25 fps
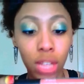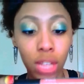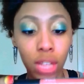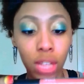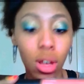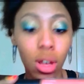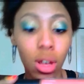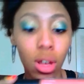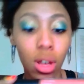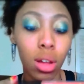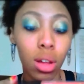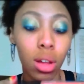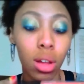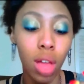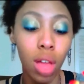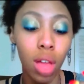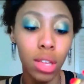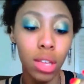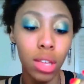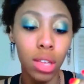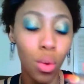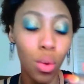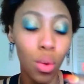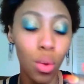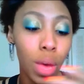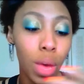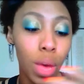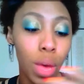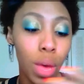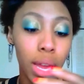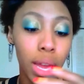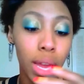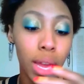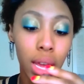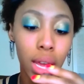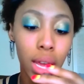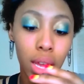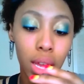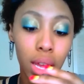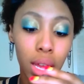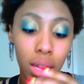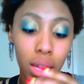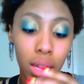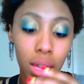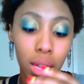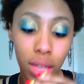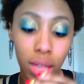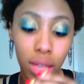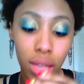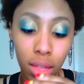It's called Gloss On, and it
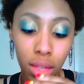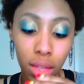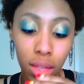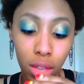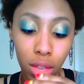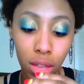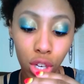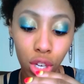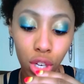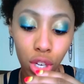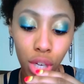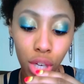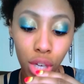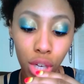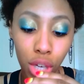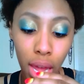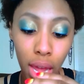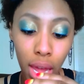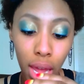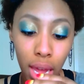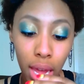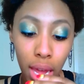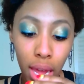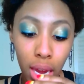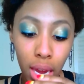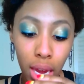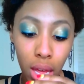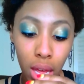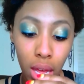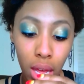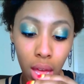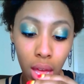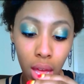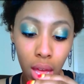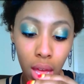is in the shade